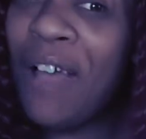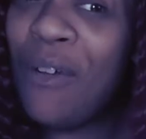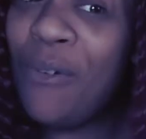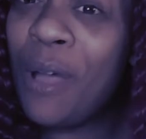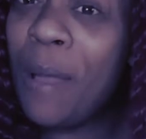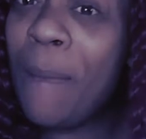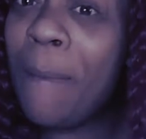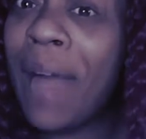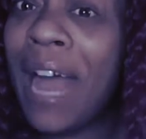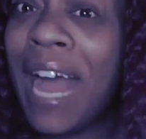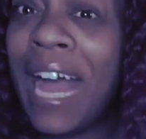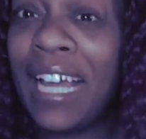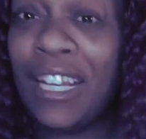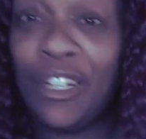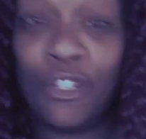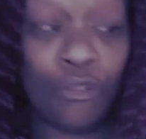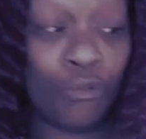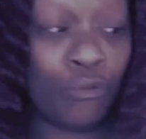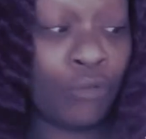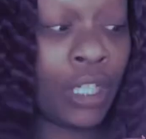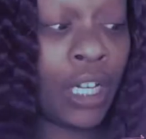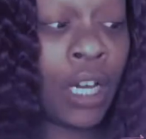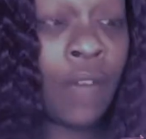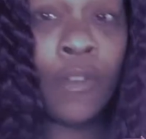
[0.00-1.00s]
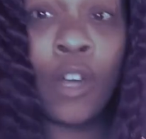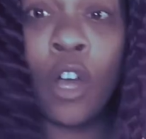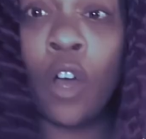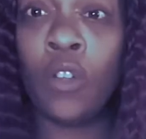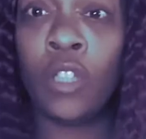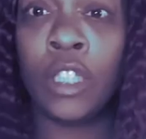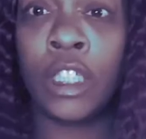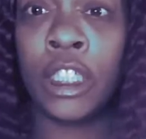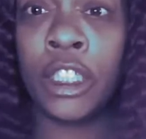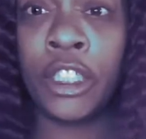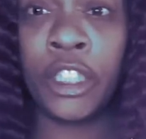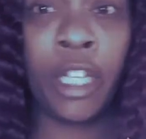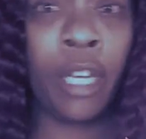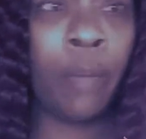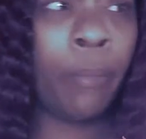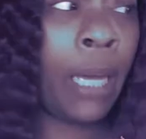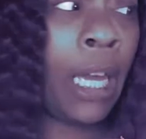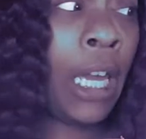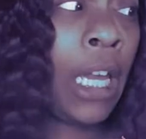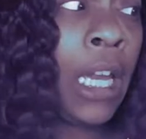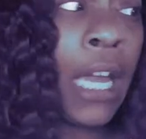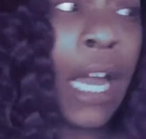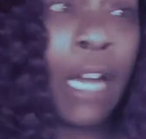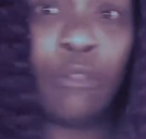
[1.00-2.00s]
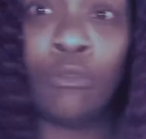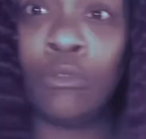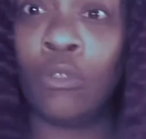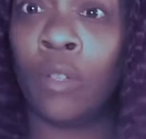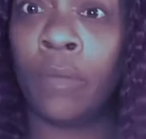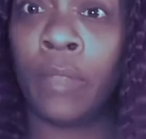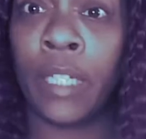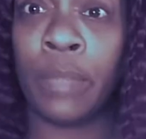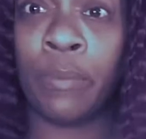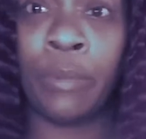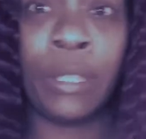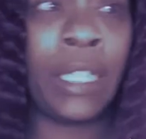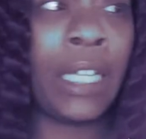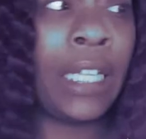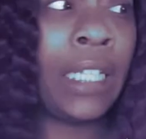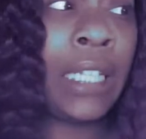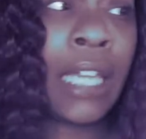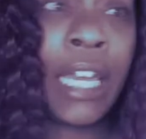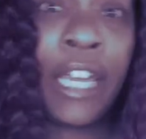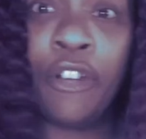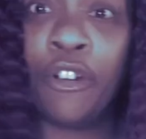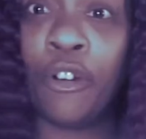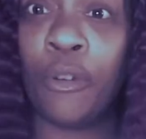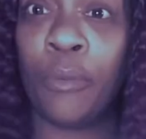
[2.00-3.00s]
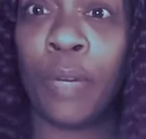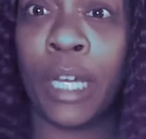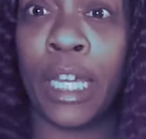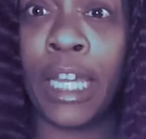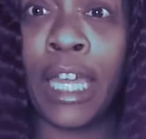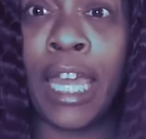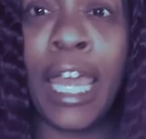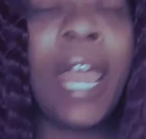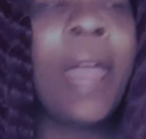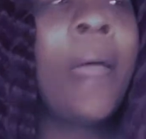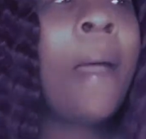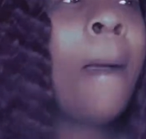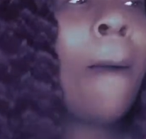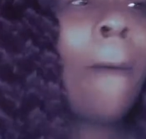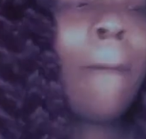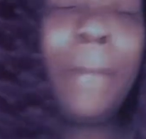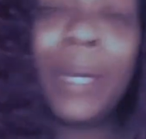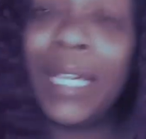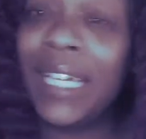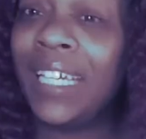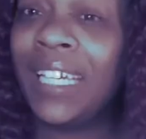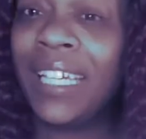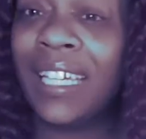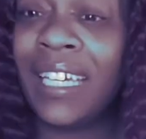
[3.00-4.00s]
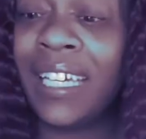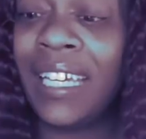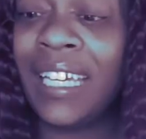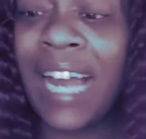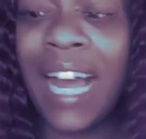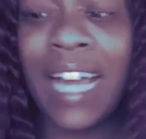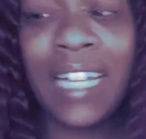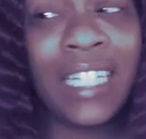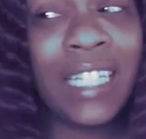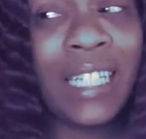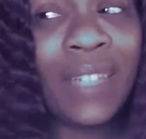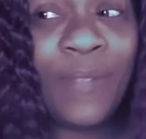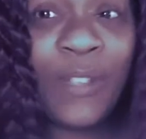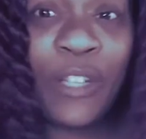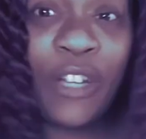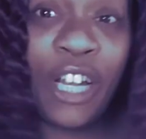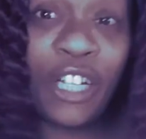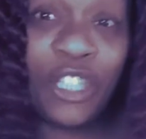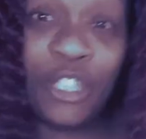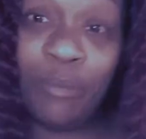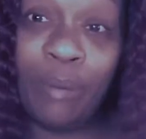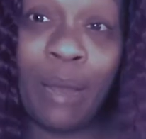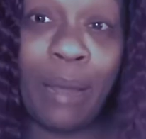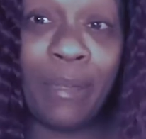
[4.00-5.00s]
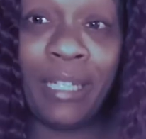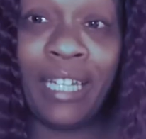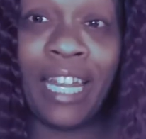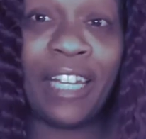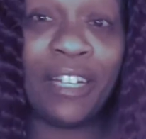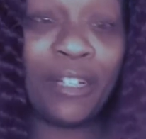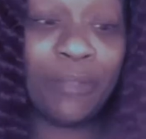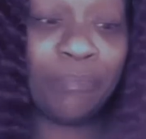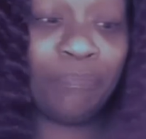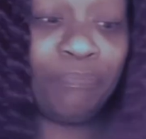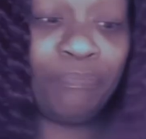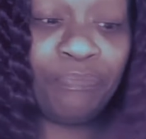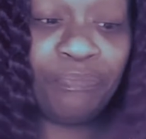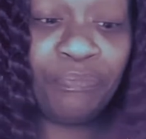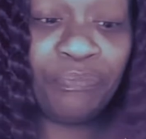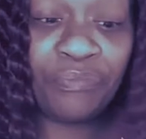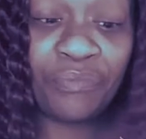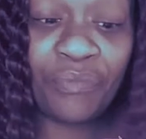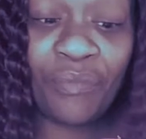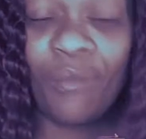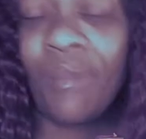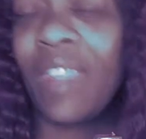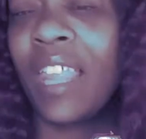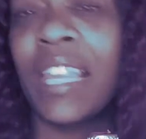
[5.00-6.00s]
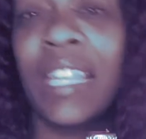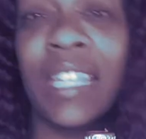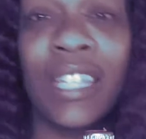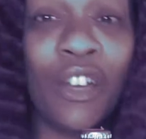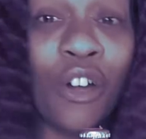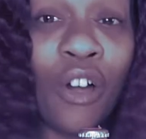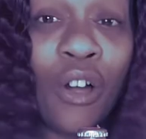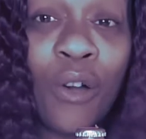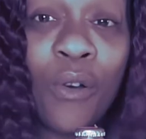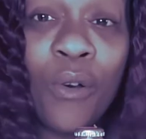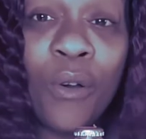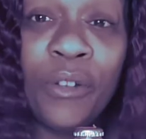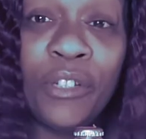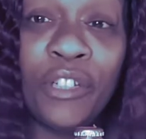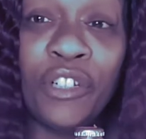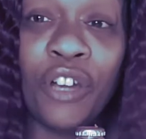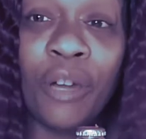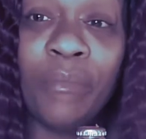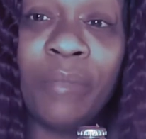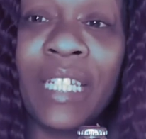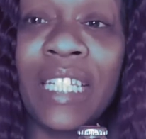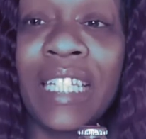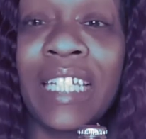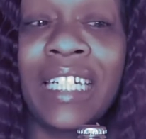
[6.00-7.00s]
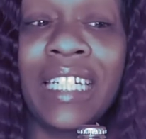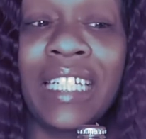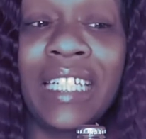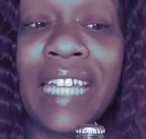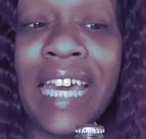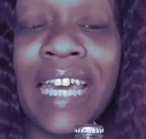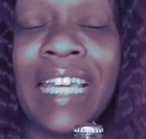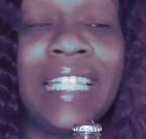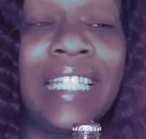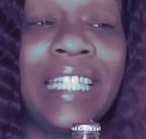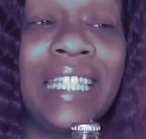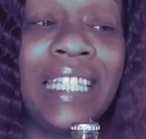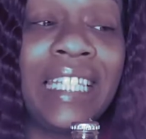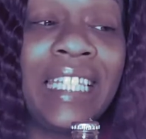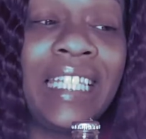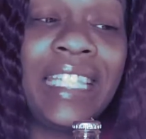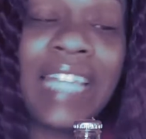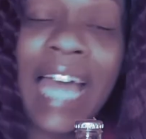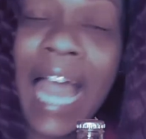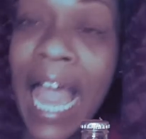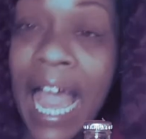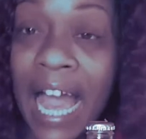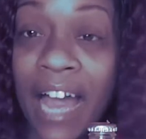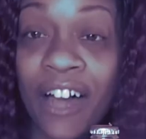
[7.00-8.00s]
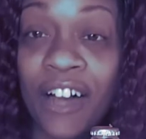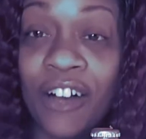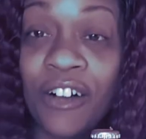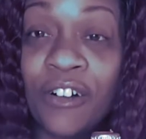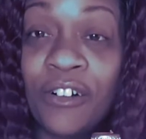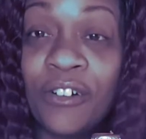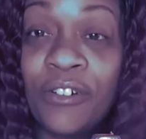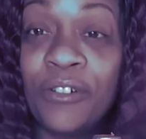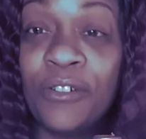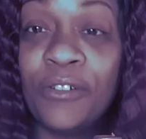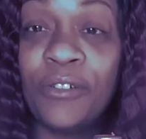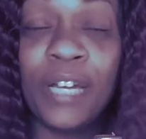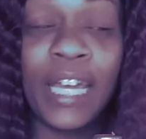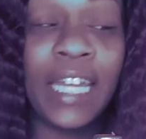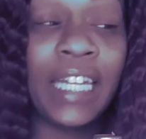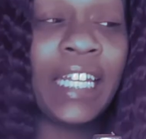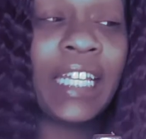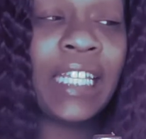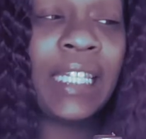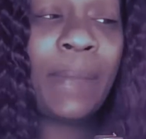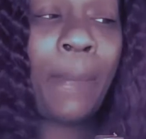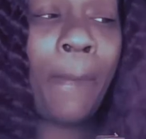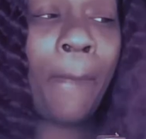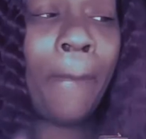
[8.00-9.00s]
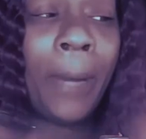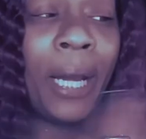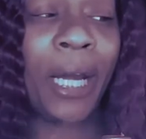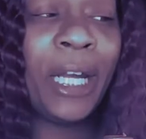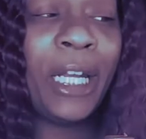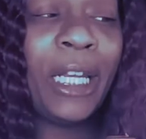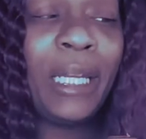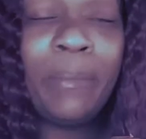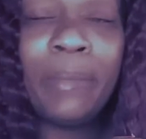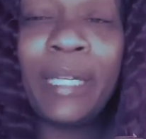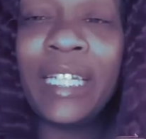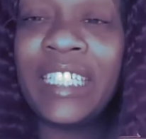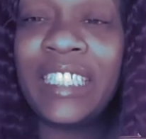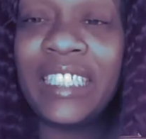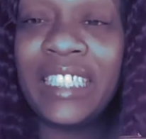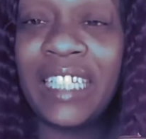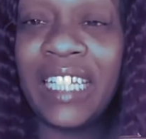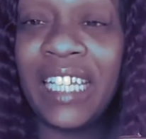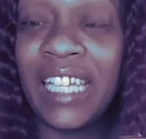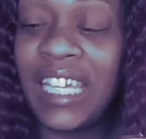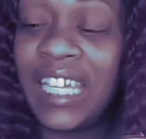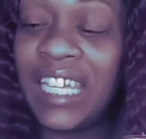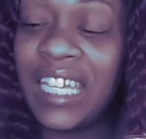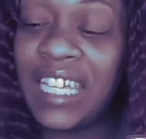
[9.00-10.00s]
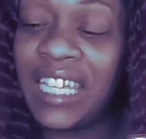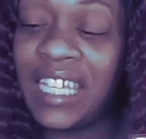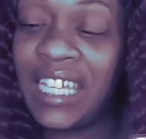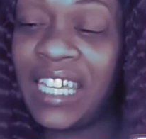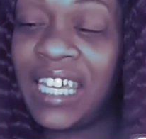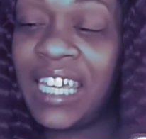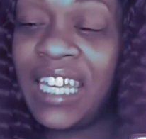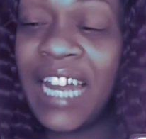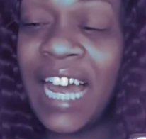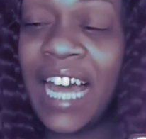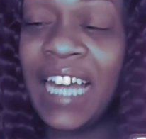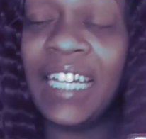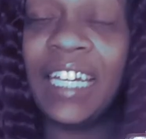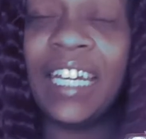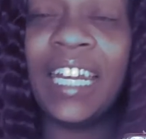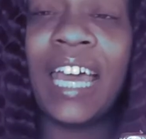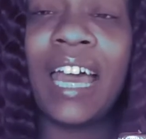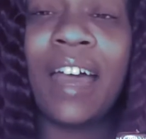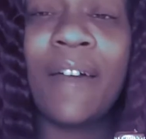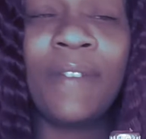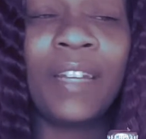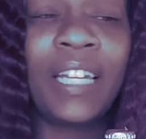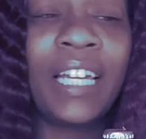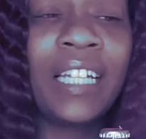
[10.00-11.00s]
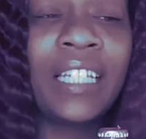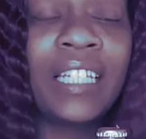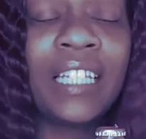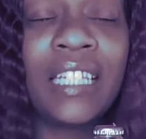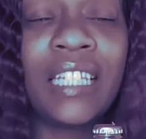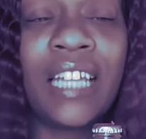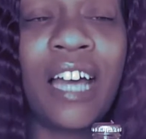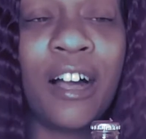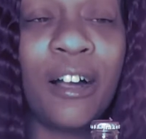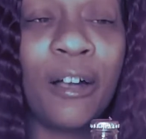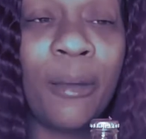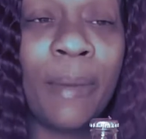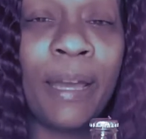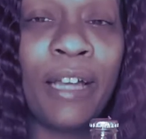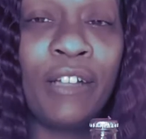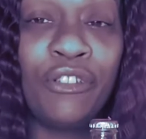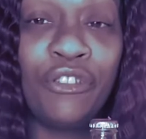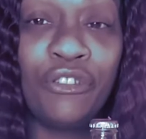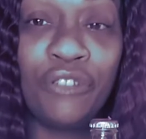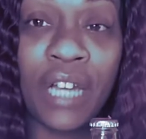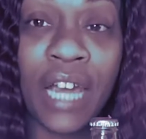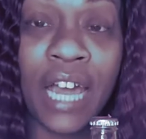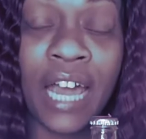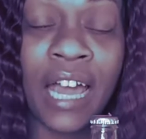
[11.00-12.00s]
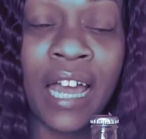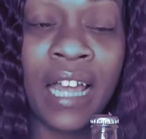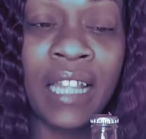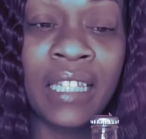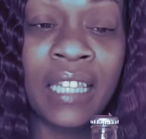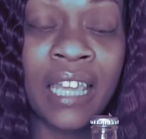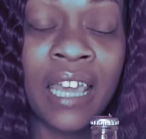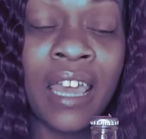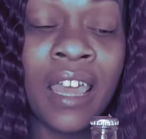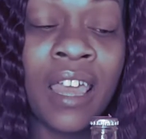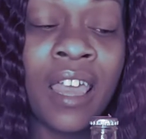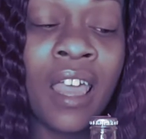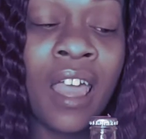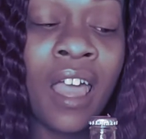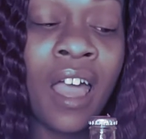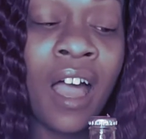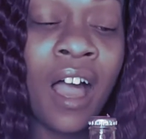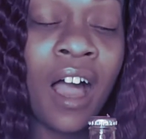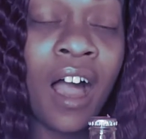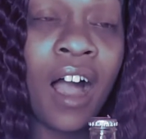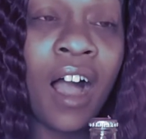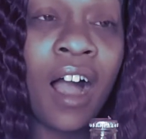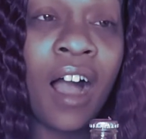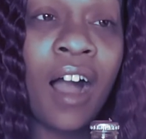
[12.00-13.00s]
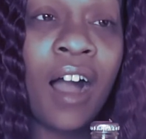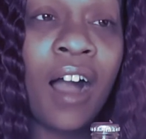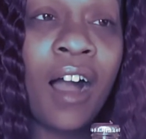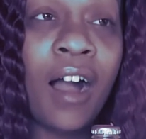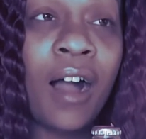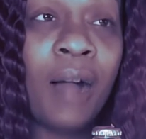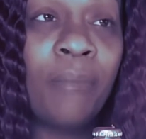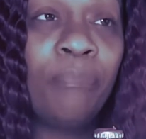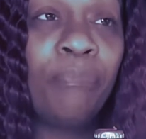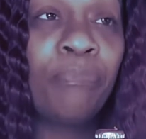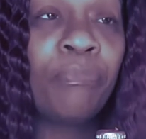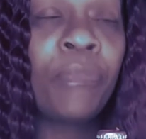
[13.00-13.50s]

one, but I do love cola and champagne. I don't know if that's what they're saying or what. But I just figure I should probably like them. So, you know, I'm just going to taste these out. And that's pretty much it. I didn't have a lot to talk about, you guys. I